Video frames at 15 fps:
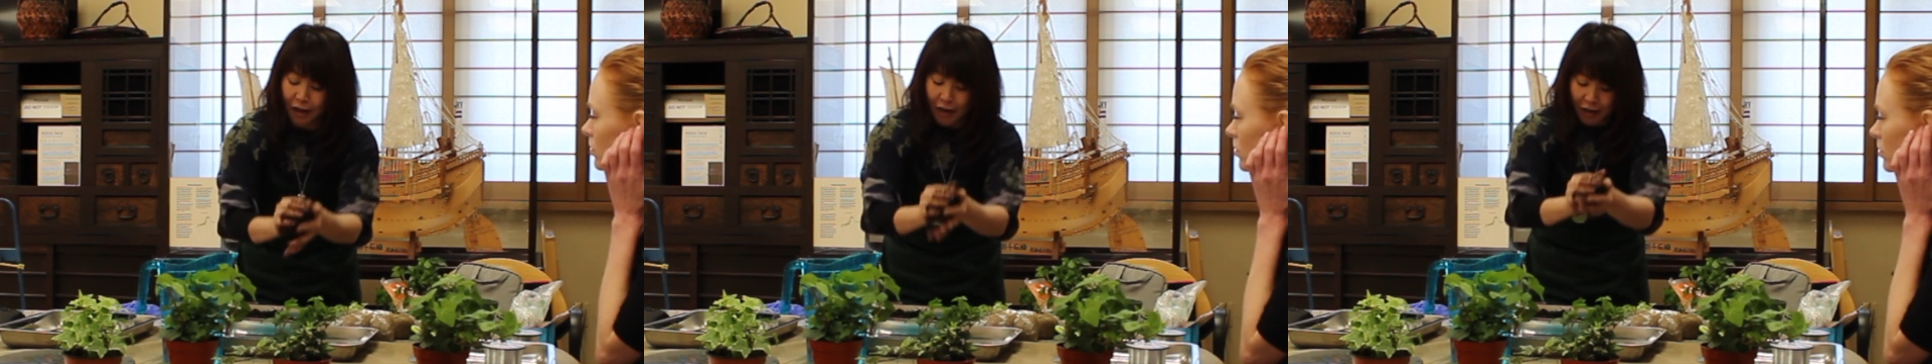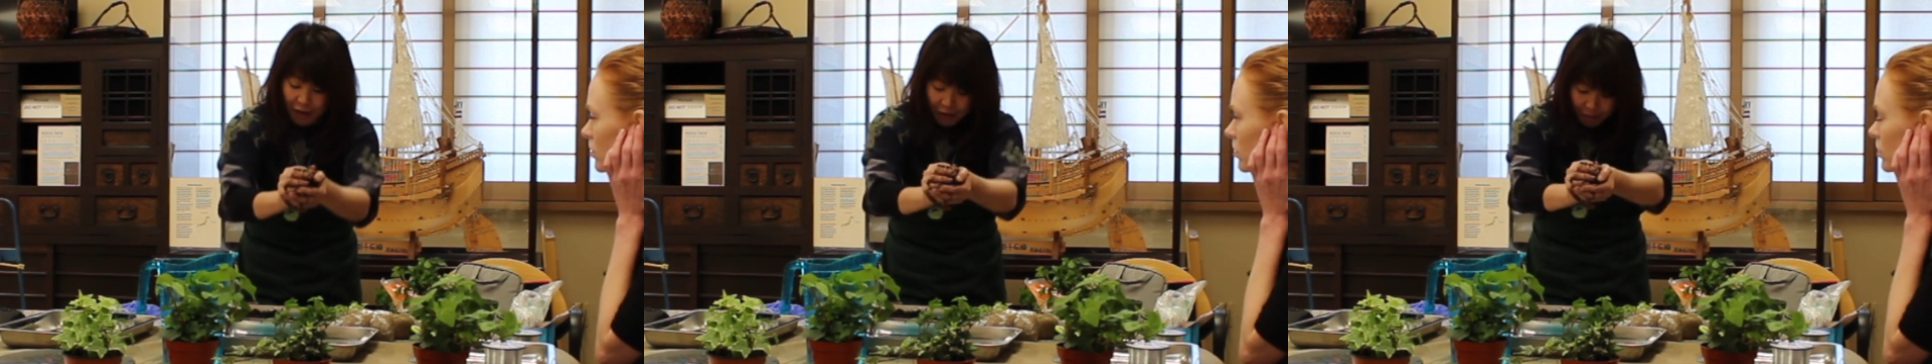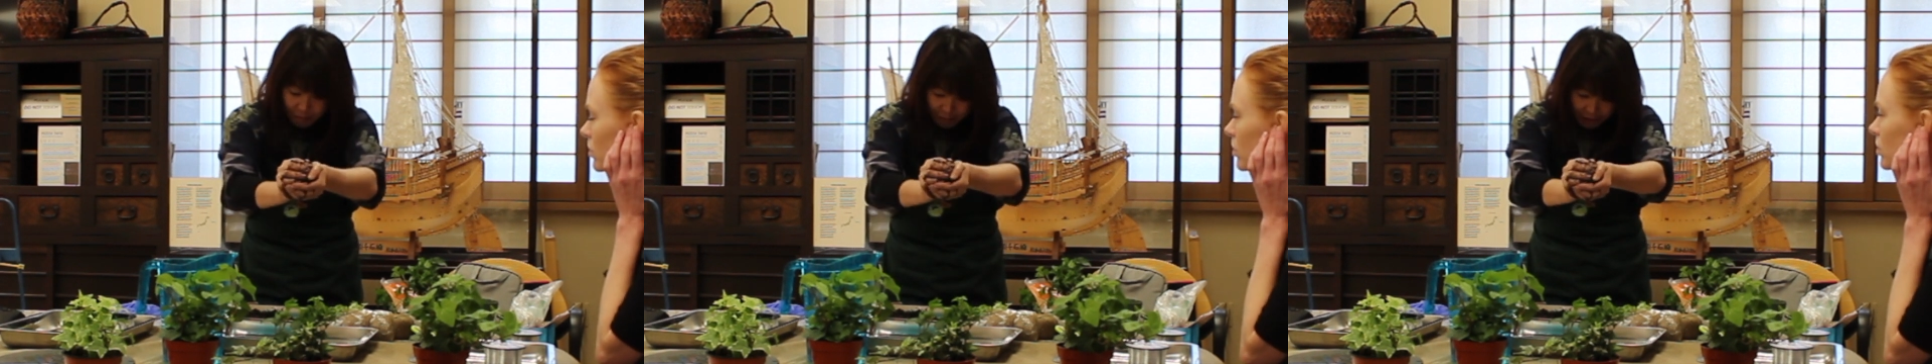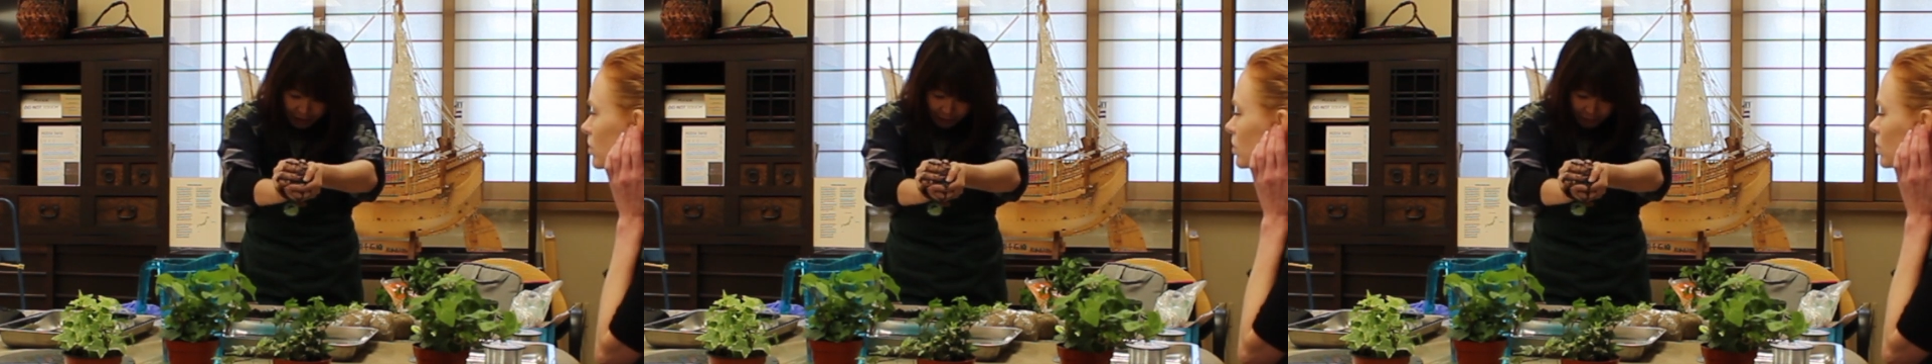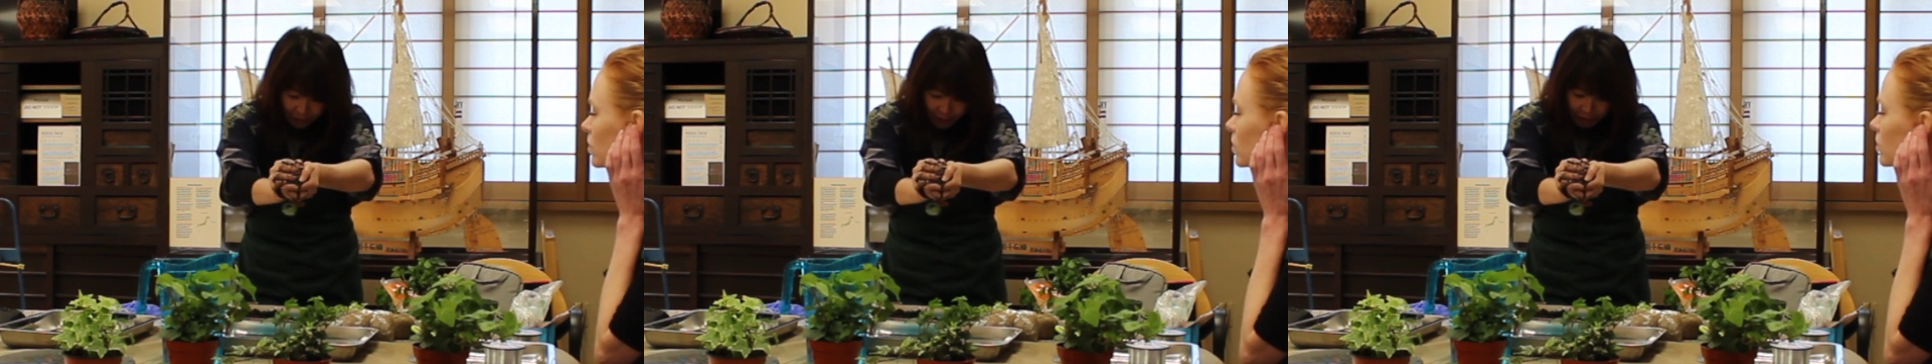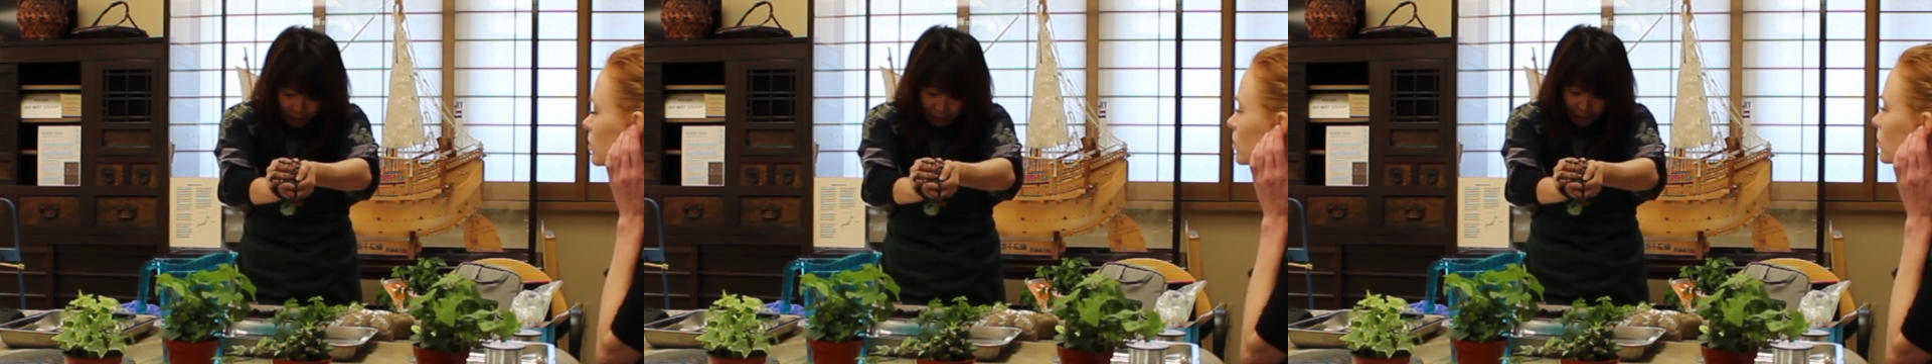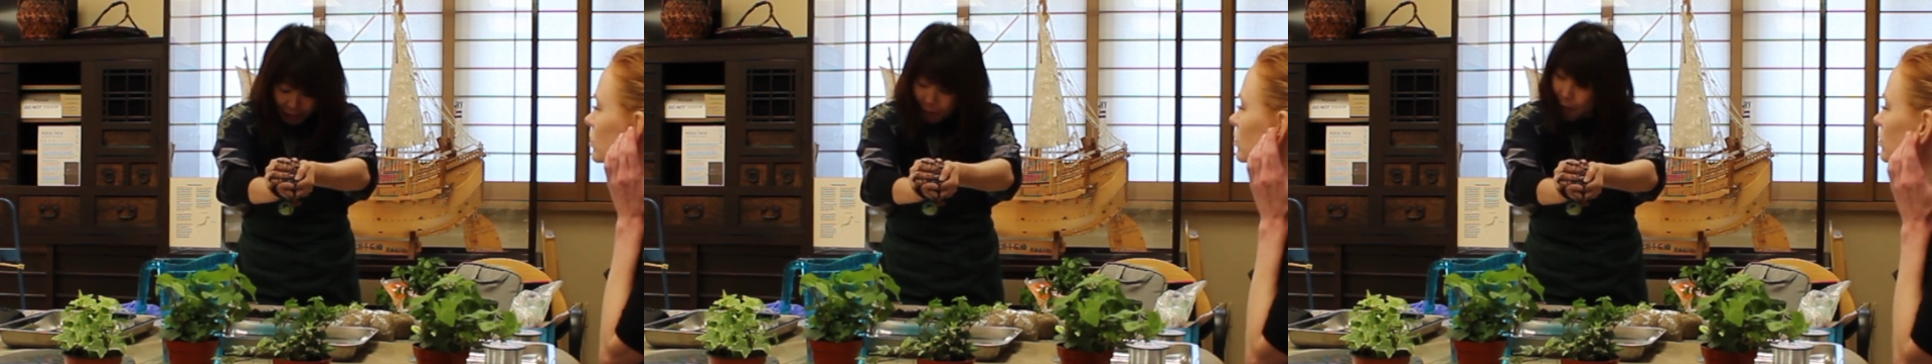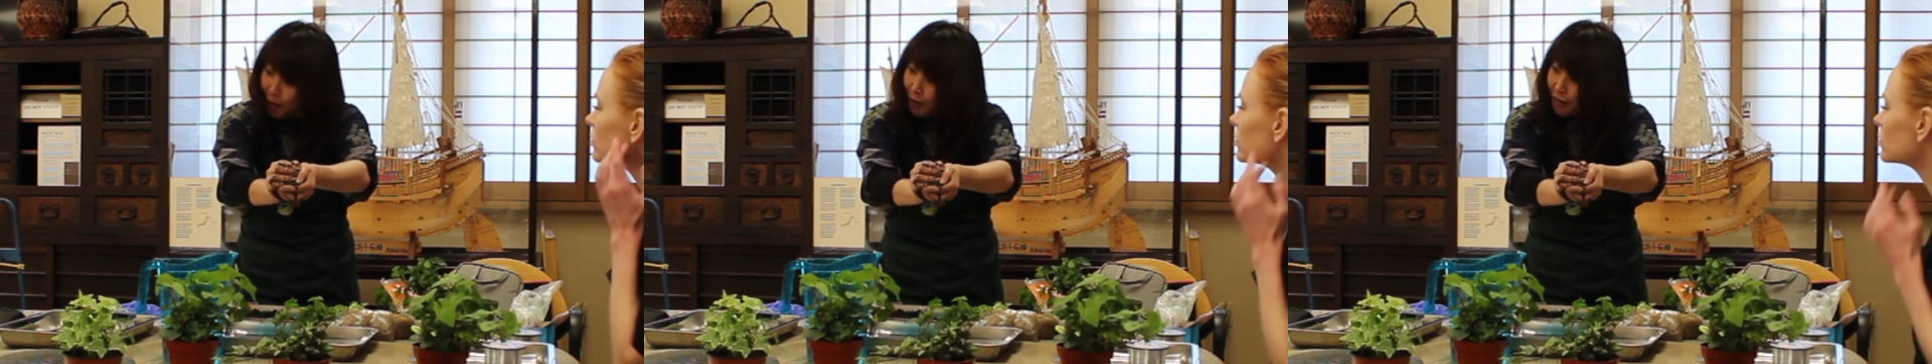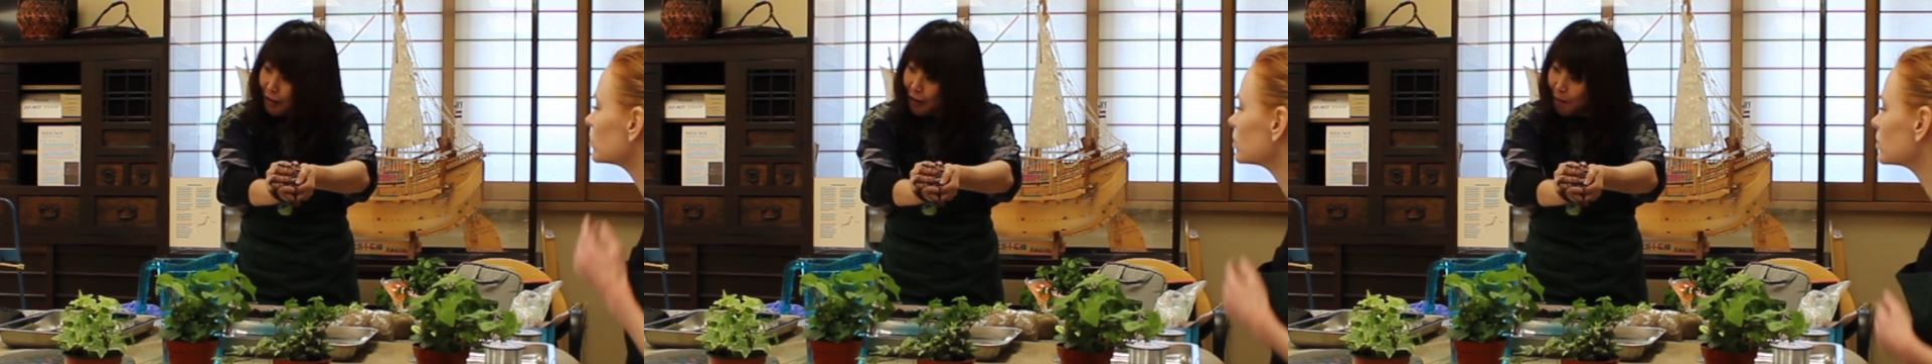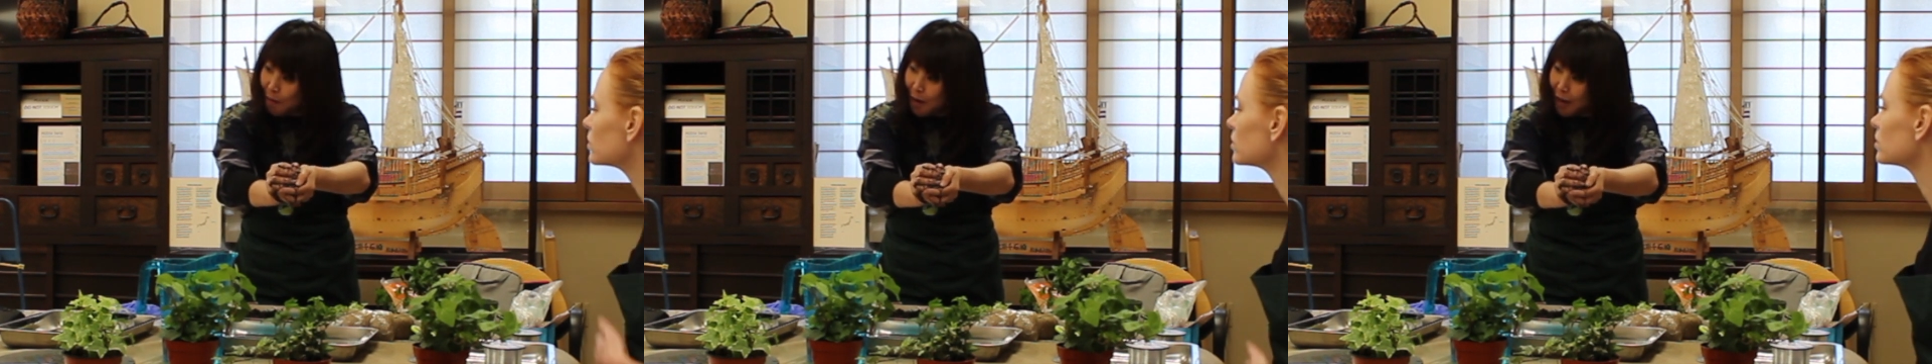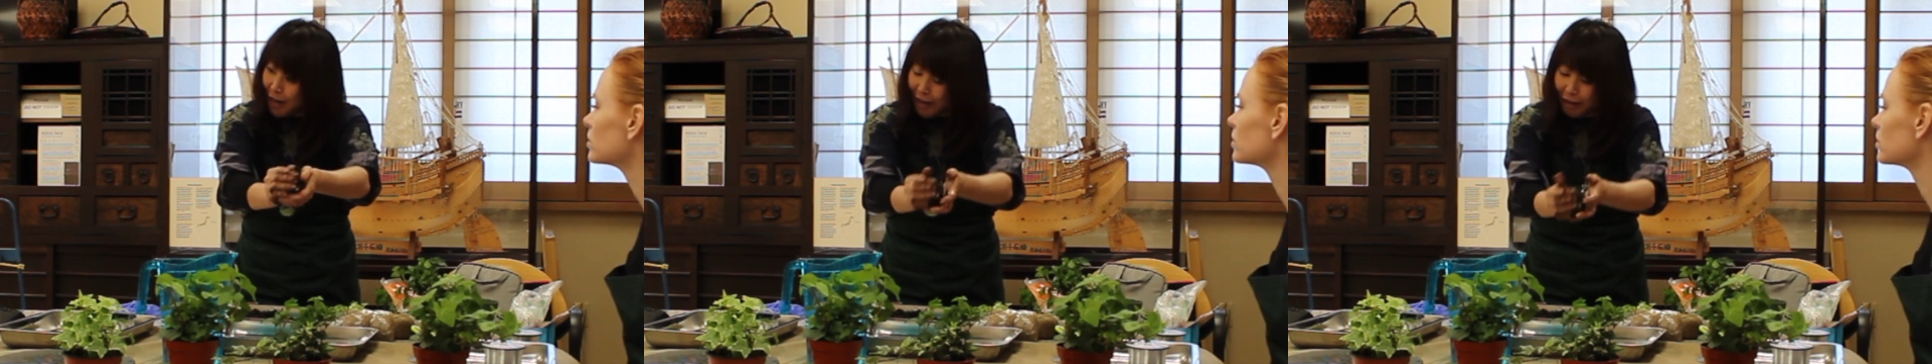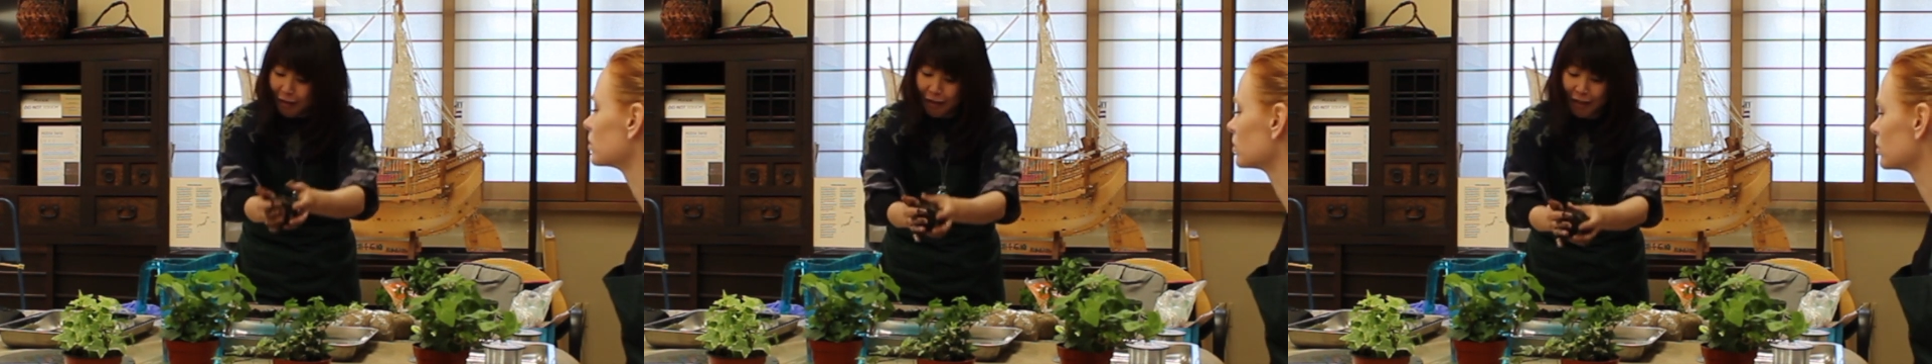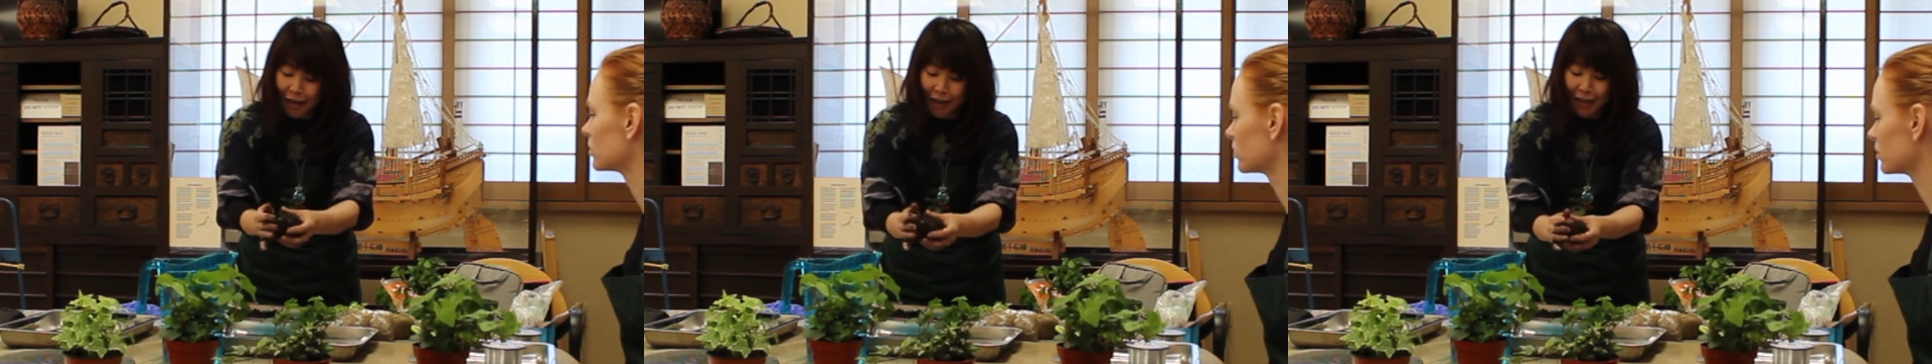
and then even I feel the water coming out.